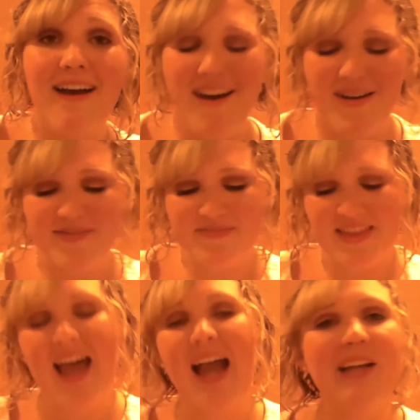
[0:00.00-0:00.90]
Um,
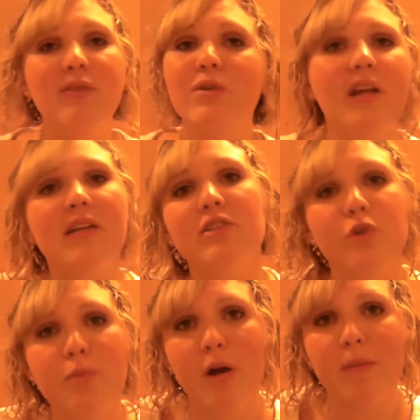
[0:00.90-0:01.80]
I don't go down to
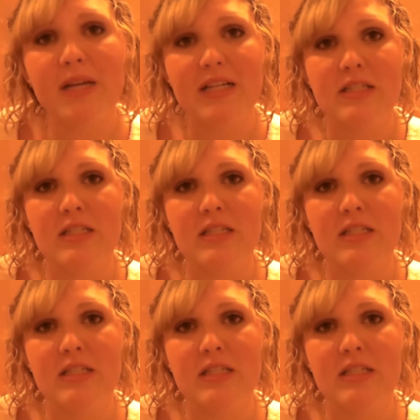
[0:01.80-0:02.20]
Crew Bar because